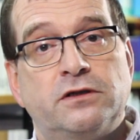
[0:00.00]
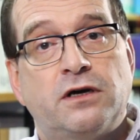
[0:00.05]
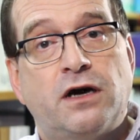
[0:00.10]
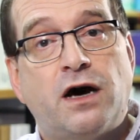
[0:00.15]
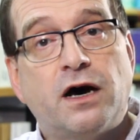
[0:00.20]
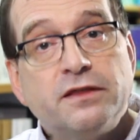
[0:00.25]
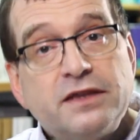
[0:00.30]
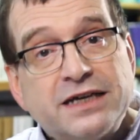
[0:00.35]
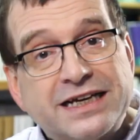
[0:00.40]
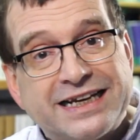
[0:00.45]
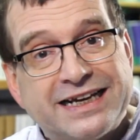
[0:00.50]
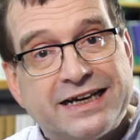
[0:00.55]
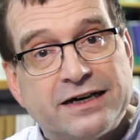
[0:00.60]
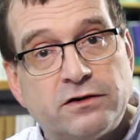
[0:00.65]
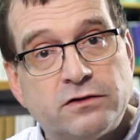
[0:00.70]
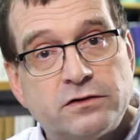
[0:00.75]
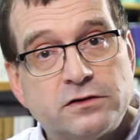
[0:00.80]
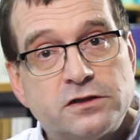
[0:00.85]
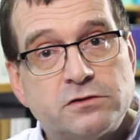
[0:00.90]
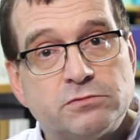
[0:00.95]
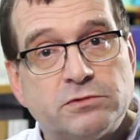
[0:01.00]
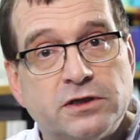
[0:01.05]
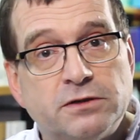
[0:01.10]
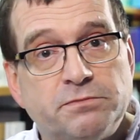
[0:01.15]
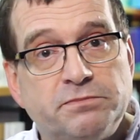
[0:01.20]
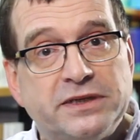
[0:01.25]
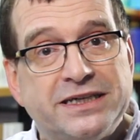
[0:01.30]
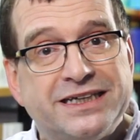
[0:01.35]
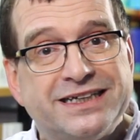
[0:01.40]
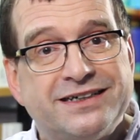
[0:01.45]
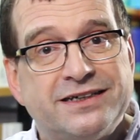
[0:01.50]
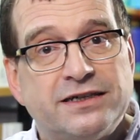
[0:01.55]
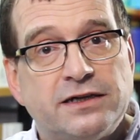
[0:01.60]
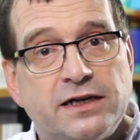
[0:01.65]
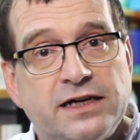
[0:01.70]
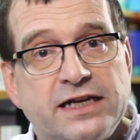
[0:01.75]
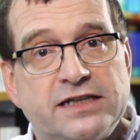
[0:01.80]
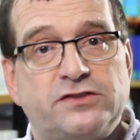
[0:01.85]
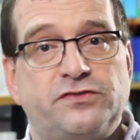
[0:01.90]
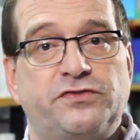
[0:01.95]
other clouds will appear
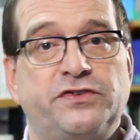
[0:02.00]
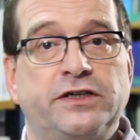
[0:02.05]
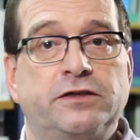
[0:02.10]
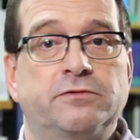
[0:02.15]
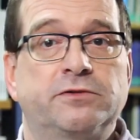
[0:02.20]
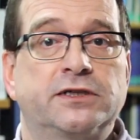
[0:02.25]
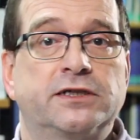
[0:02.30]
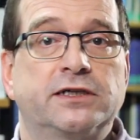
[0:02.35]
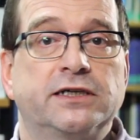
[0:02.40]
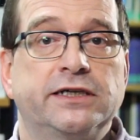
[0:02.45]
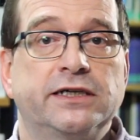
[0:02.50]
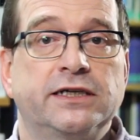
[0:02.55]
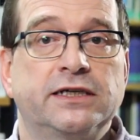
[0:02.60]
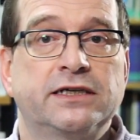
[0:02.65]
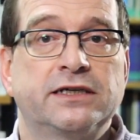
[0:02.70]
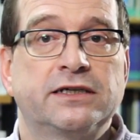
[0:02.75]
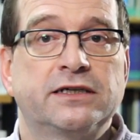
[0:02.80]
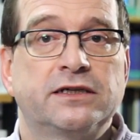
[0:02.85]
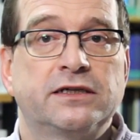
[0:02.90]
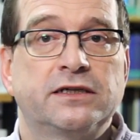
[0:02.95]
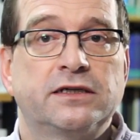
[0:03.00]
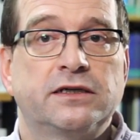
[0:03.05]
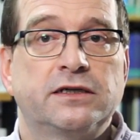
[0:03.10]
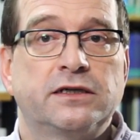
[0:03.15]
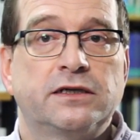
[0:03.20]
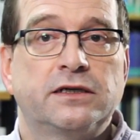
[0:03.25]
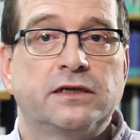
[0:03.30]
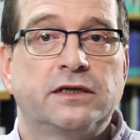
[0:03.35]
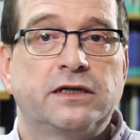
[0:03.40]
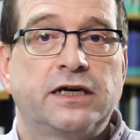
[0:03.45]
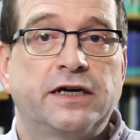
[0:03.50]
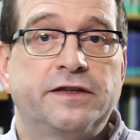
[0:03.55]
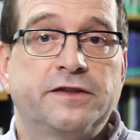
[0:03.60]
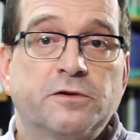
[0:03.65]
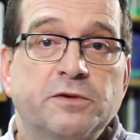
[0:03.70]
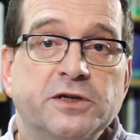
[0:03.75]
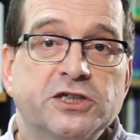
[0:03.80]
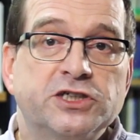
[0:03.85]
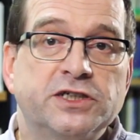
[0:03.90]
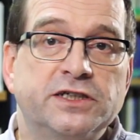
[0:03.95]
less frequently. And the
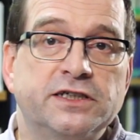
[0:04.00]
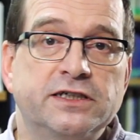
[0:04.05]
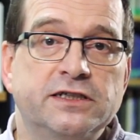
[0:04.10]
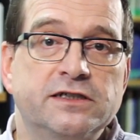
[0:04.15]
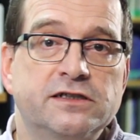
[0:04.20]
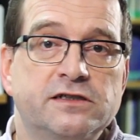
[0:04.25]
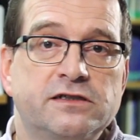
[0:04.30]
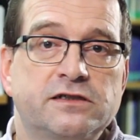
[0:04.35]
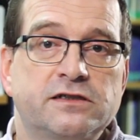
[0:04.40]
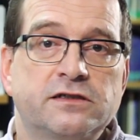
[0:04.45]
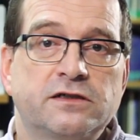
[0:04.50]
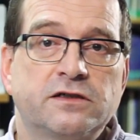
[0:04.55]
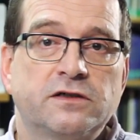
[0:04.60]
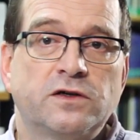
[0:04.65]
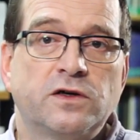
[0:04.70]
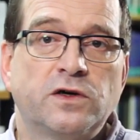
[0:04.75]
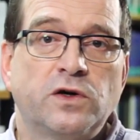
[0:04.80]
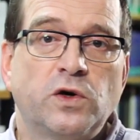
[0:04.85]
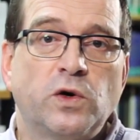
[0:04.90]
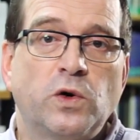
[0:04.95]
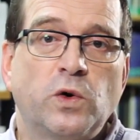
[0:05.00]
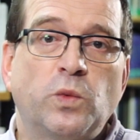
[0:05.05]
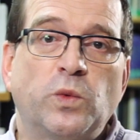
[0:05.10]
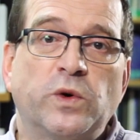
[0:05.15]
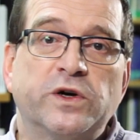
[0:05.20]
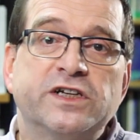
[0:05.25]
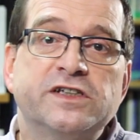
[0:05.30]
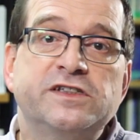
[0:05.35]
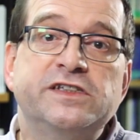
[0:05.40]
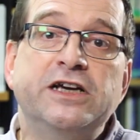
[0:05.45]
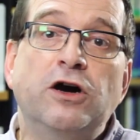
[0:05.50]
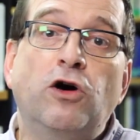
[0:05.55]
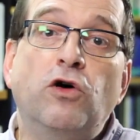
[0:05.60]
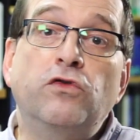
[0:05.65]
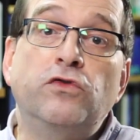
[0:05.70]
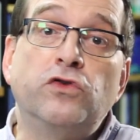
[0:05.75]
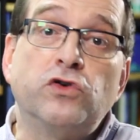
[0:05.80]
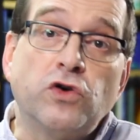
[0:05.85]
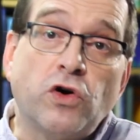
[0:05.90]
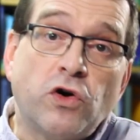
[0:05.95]
question is, what is the
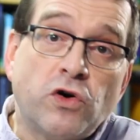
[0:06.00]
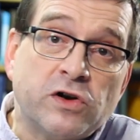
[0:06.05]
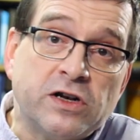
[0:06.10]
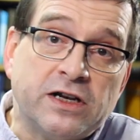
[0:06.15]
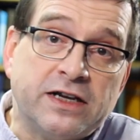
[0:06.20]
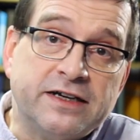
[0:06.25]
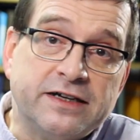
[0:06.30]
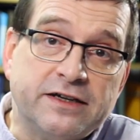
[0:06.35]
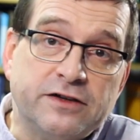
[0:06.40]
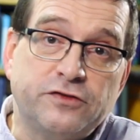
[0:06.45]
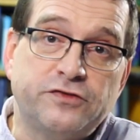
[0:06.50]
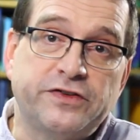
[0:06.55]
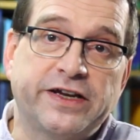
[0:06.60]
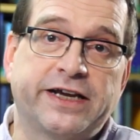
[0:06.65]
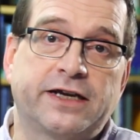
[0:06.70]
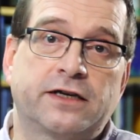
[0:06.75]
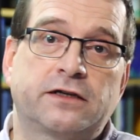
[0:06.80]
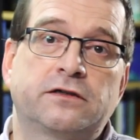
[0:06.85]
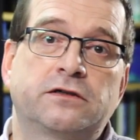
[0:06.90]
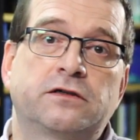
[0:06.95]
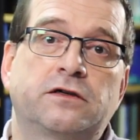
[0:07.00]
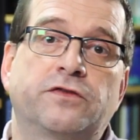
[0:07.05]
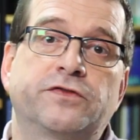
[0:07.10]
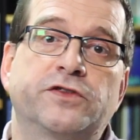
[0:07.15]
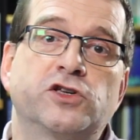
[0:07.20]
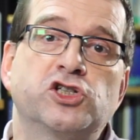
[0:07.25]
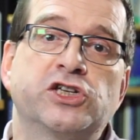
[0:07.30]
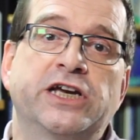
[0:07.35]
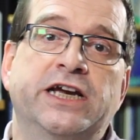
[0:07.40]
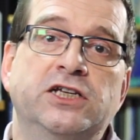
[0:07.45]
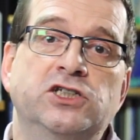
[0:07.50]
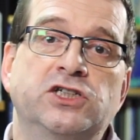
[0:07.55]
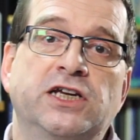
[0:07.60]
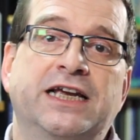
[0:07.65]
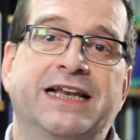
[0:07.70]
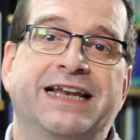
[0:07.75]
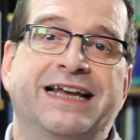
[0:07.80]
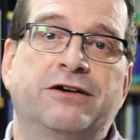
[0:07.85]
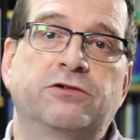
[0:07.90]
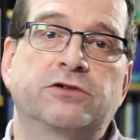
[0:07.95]
overall effect of the change in
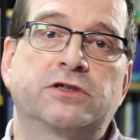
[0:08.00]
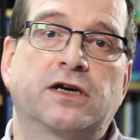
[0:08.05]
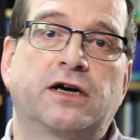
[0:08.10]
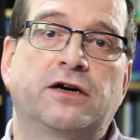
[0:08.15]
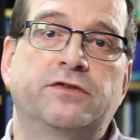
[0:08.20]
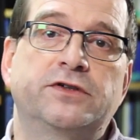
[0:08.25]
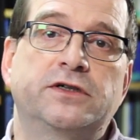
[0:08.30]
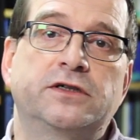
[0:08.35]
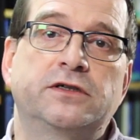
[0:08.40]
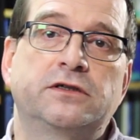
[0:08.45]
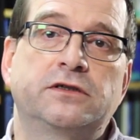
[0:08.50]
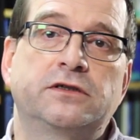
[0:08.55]
cloud cover?